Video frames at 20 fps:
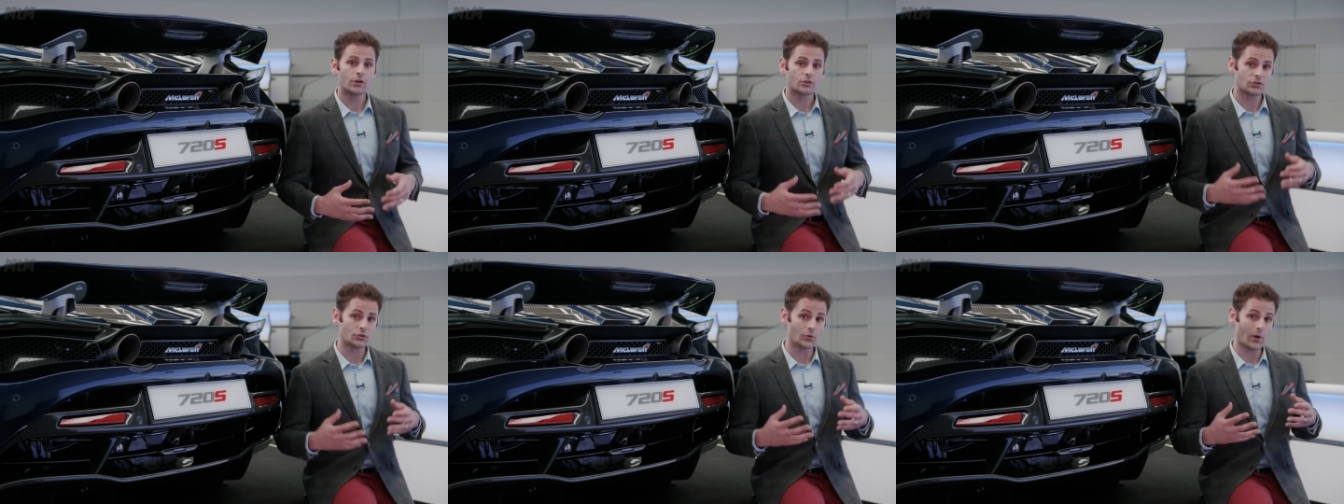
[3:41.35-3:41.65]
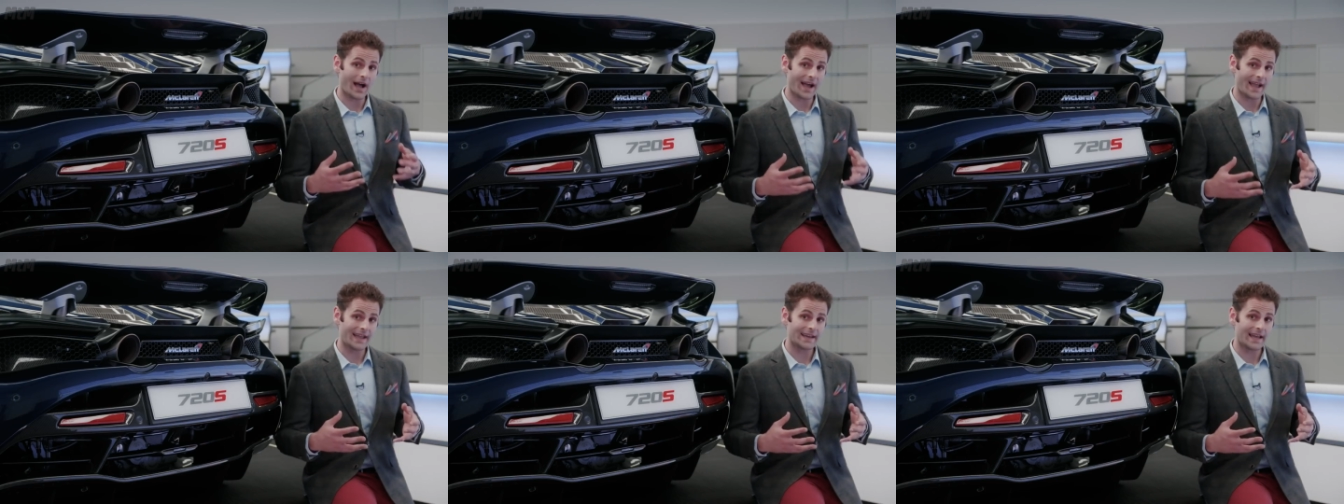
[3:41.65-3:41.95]
to
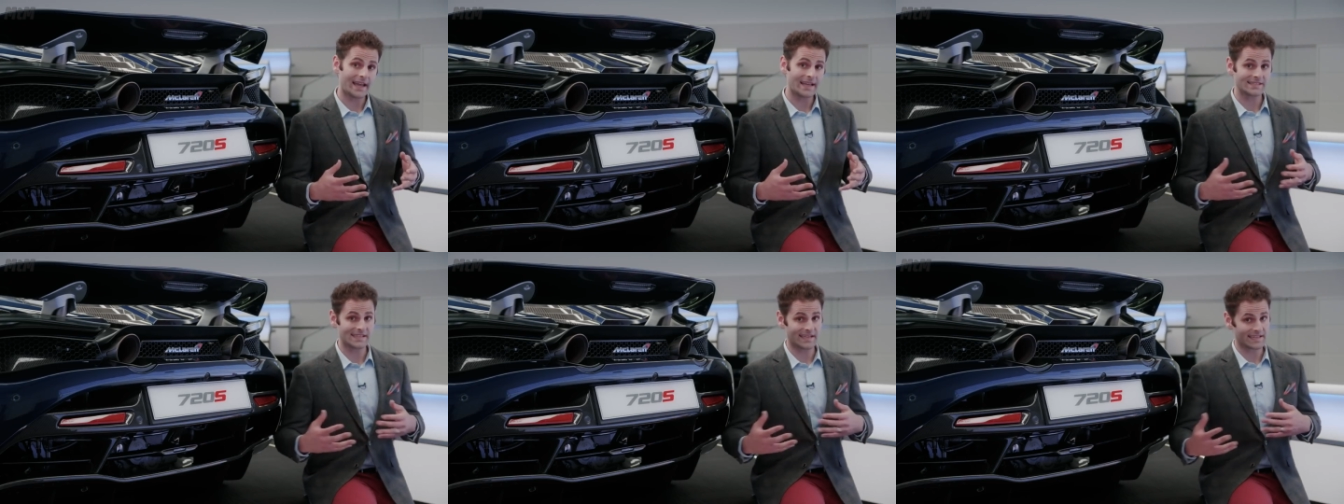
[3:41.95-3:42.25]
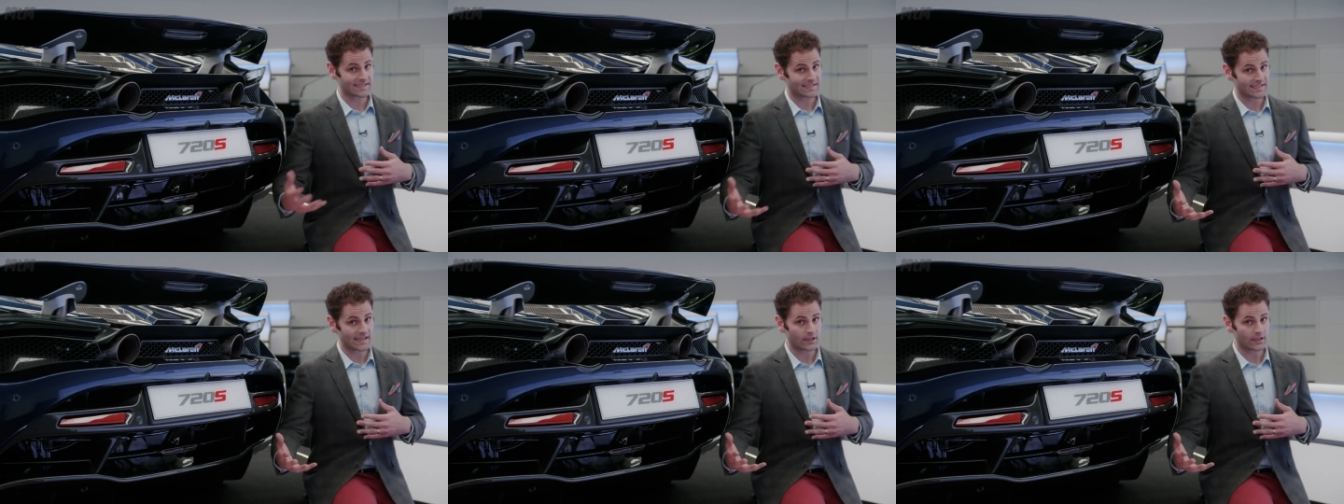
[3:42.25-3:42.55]
ionize and
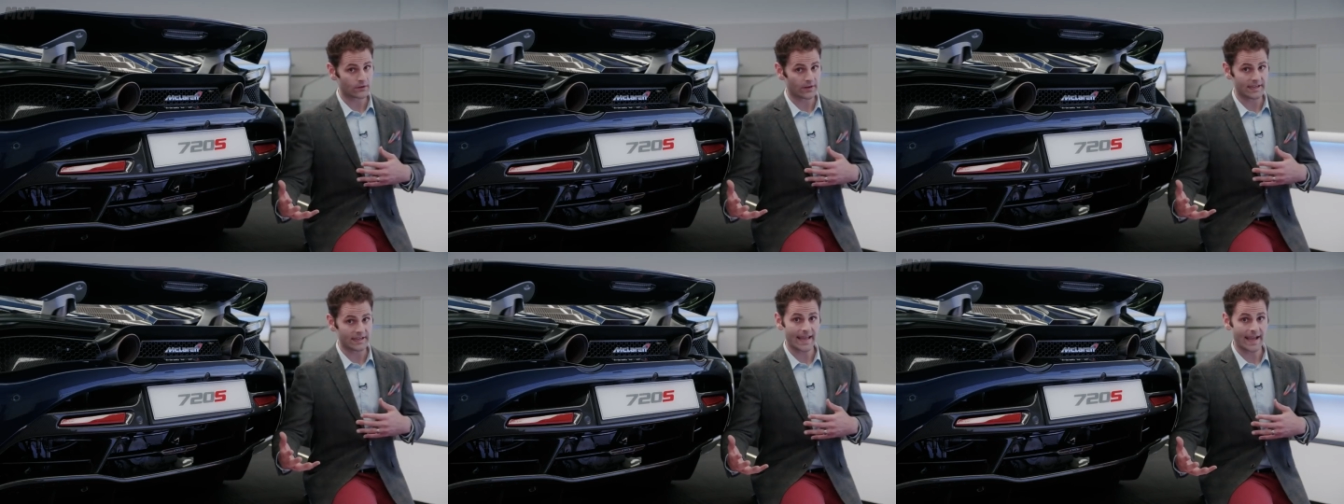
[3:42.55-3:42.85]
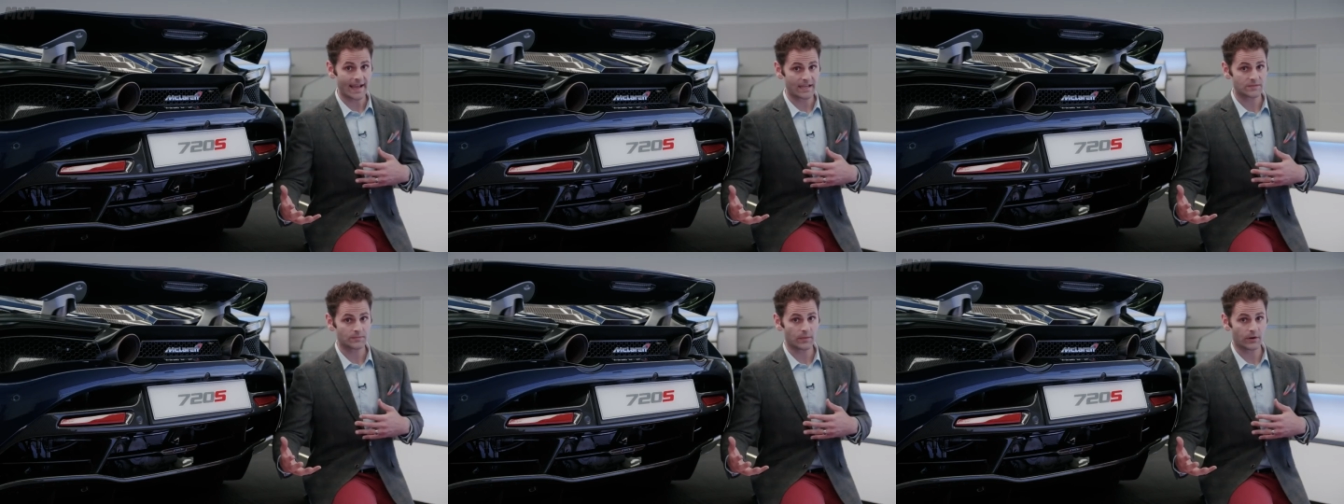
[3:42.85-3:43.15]
accelerate
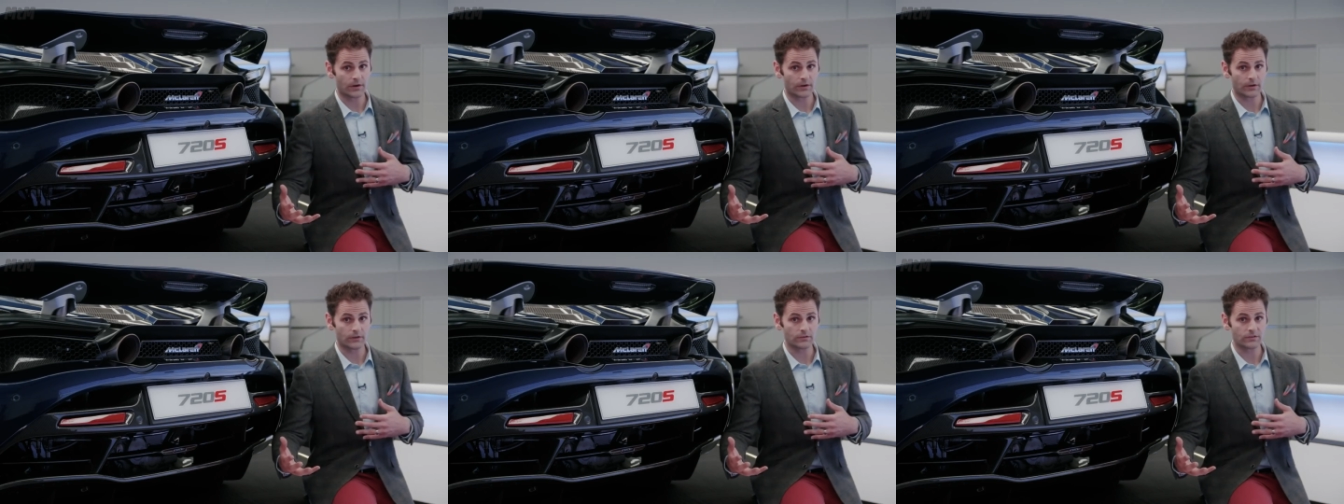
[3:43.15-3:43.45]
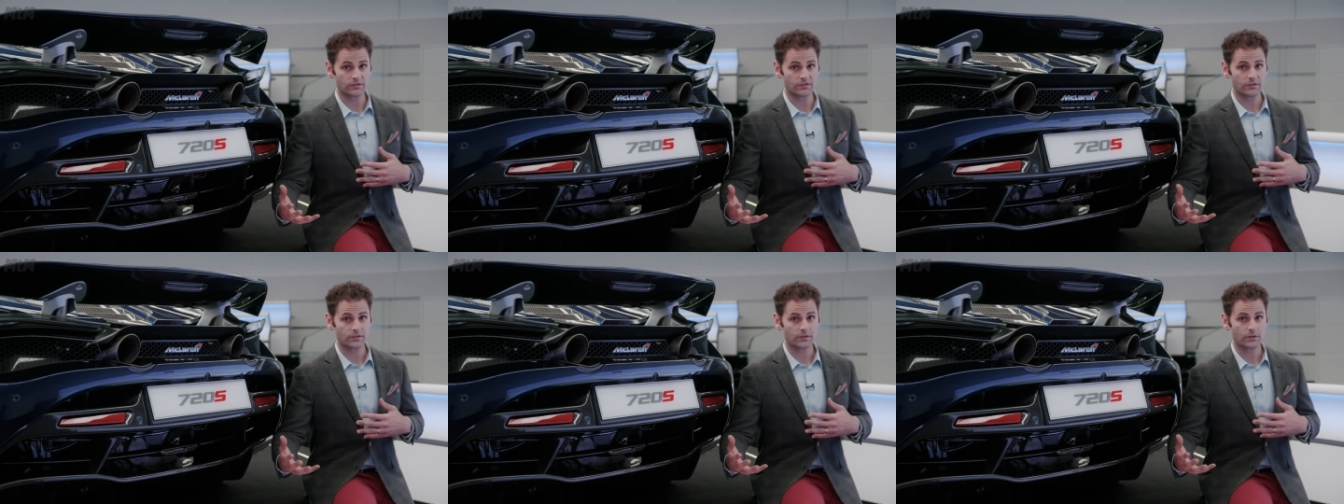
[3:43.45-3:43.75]
gas
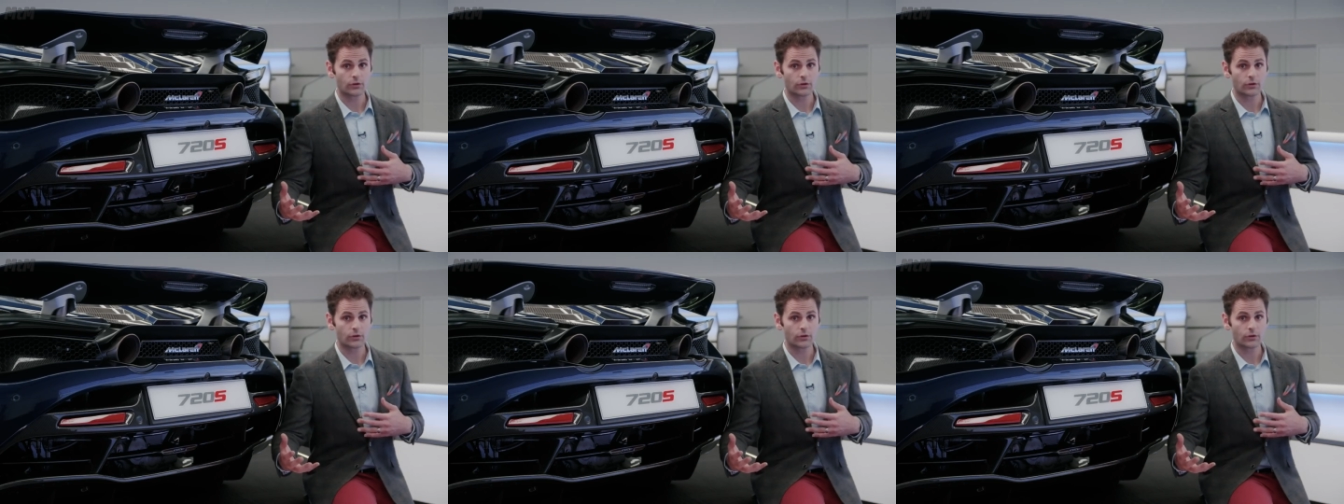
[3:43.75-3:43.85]
particles